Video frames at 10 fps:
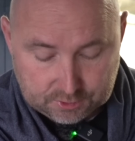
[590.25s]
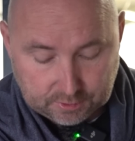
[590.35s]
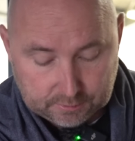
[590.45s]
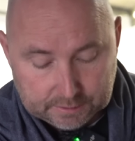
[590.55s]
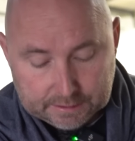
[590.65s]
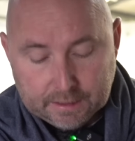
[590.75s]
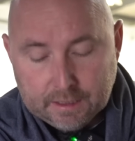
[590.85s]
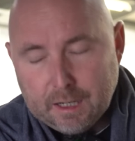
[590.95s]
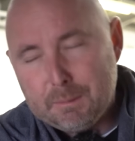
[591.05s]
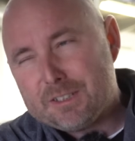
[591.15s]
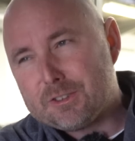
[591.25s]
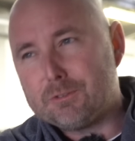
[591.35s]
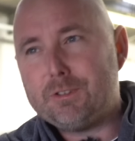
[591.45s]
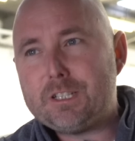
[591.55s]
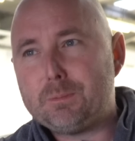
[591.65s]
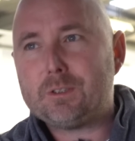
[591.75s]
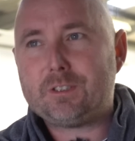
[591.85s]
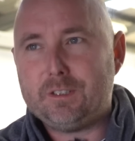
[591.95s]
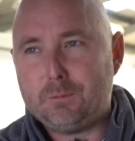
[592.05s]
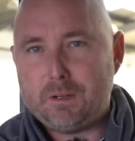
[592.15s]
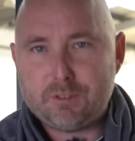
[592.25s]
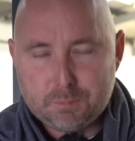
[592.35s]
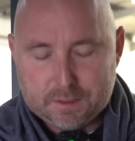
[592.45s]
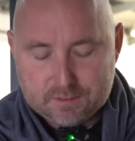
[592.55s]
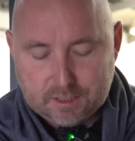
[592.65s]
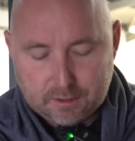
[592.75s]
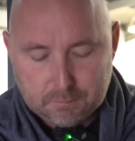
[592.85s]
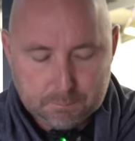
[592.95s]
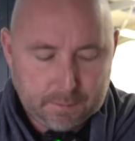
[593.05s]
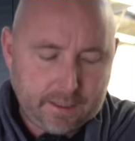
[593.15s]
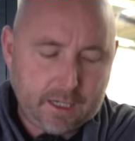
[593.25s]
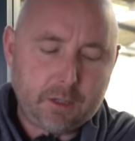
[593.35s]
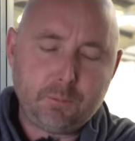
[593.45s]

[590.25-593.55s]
So I mean, it's still reasonable considering the weather's been terribly bad.